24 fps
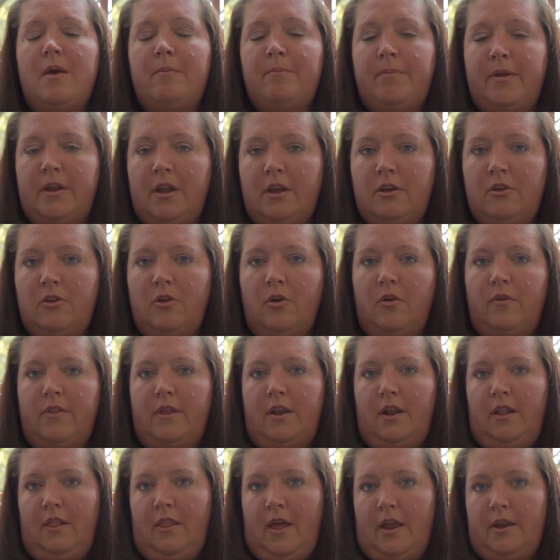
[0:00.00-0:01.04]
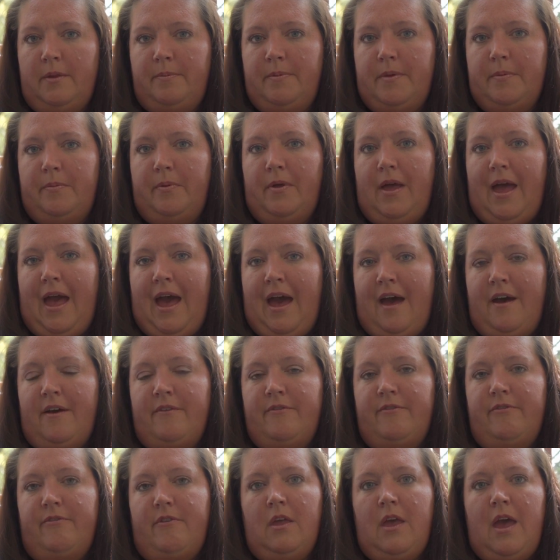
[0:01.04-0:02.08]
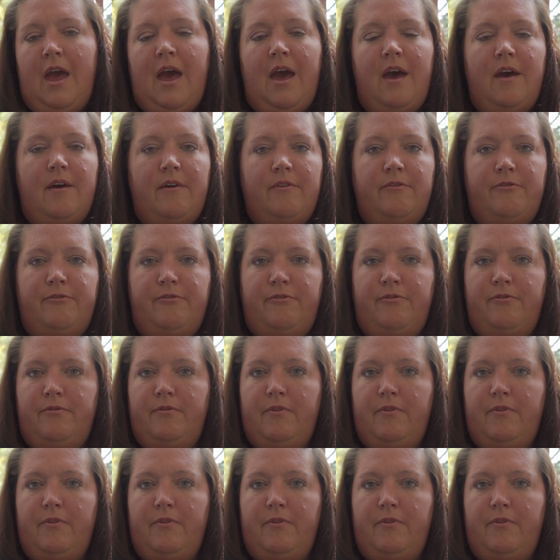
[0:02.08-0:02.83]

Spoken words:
But I know that a lot of people have had